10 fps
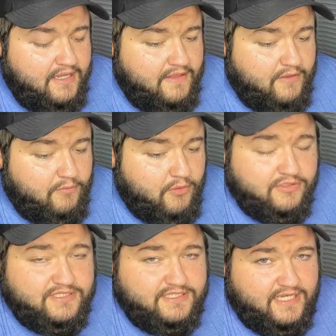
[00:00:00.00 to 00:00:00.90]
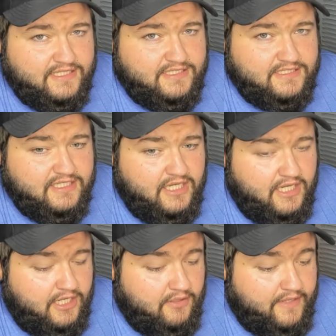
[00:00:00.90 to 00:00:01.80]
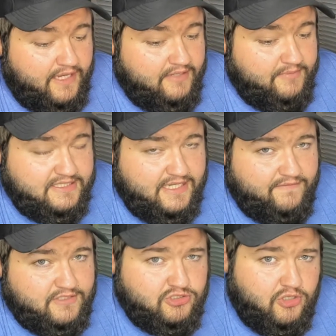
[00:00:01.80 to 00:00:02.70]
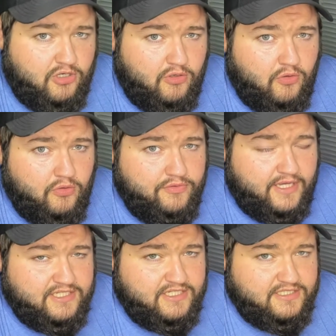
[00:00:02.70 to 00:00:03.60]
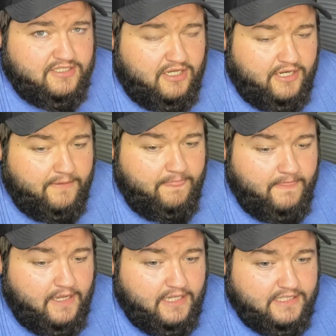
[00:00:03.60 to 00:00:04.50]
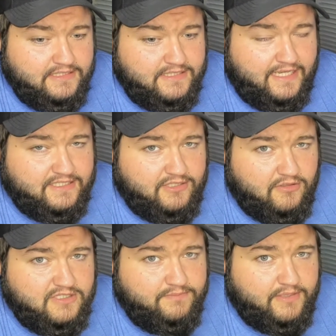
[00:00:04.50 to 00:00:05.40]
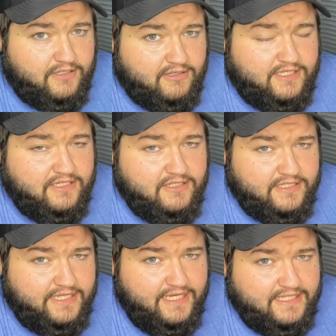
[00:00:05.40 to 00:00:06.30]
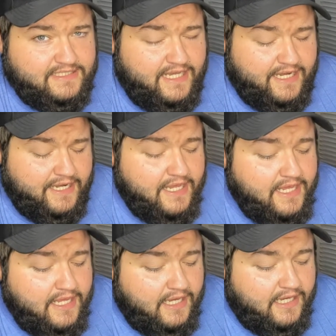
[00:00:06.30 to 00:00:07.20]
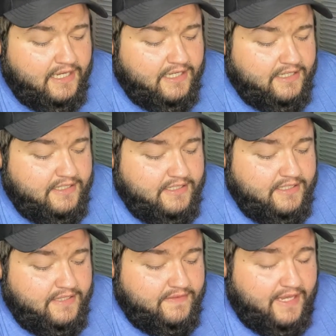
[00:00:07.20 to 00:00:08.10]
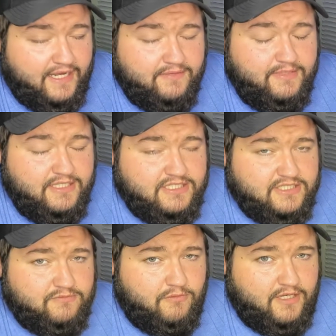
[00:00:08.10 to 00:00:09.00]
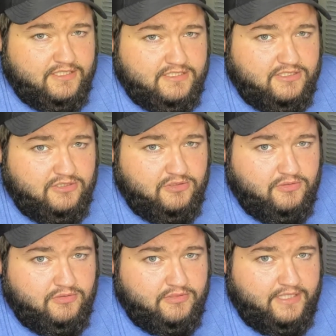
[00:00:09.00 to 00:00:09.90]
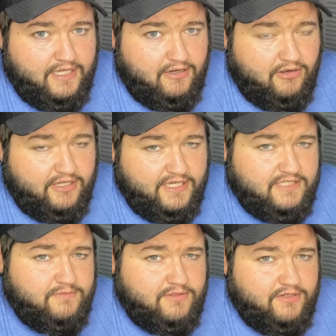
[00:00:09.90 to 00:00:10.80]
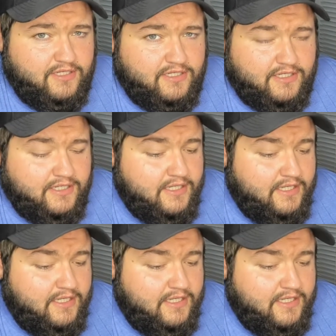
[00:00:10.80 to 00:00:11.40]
the world sense, the enemy is having a stronghold, not just on us as adults, but our kids. And the enemy just wants to get our kids when they're young.